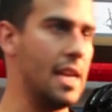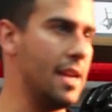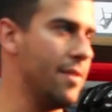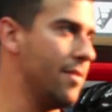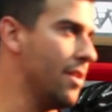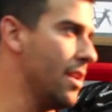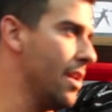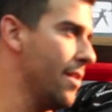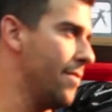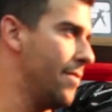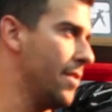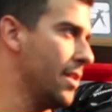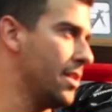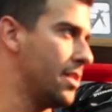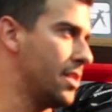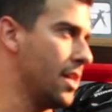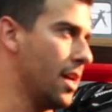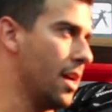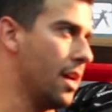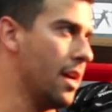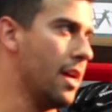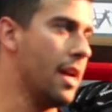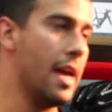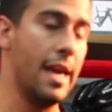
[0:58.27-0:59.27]
even if it
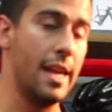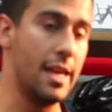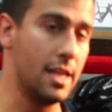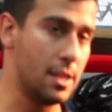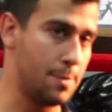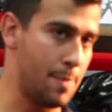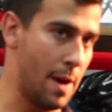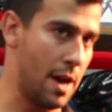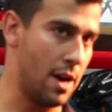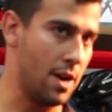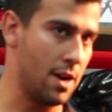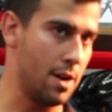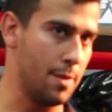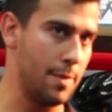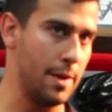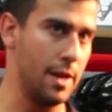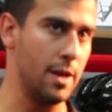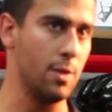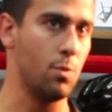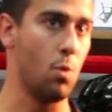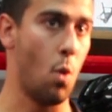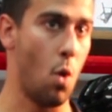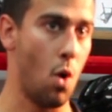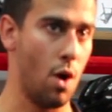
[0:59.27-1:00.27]
is better to
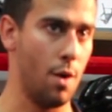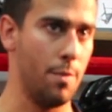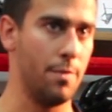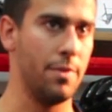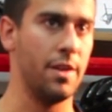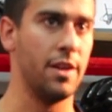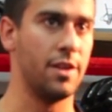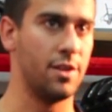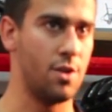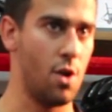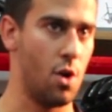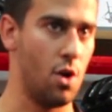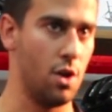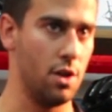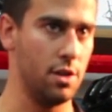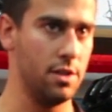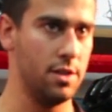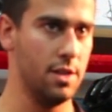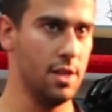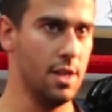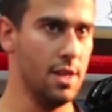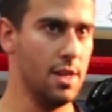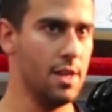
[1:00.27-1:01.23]
be warm than cold,